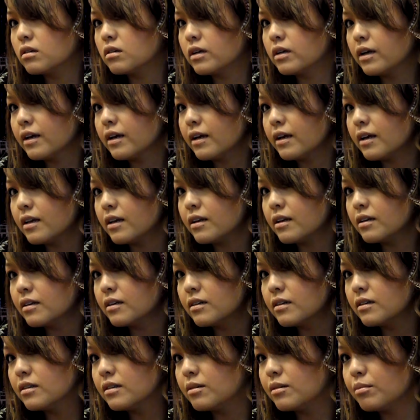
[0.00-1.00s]
Okay,
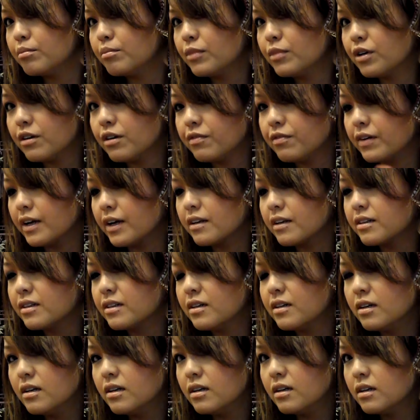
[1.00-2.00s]
perfect.
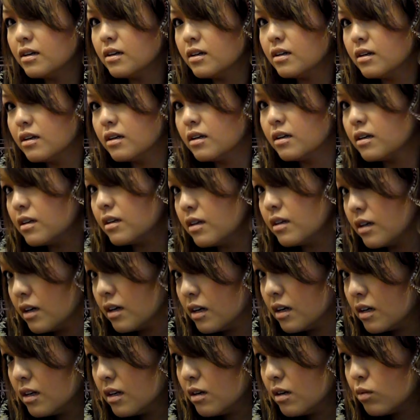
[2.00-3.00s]

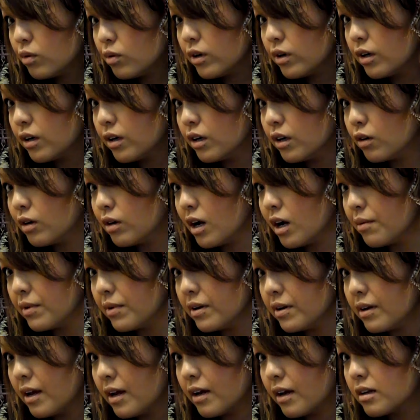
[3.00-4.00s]
Then we're going to grab the
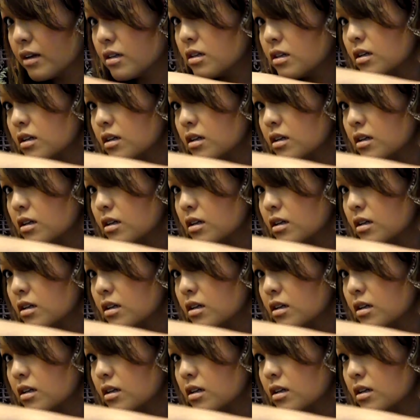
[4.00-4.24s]
next